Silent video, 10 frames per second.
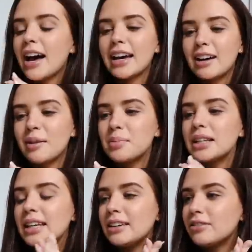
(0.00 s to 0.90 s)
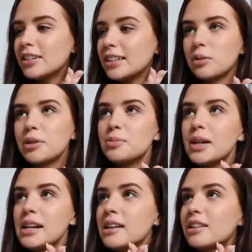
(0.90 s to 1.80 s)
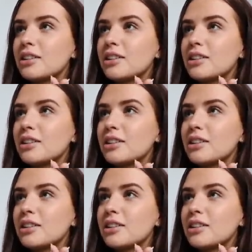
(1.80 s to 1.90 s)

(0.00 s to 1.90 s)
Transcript: I can't believe it's almost been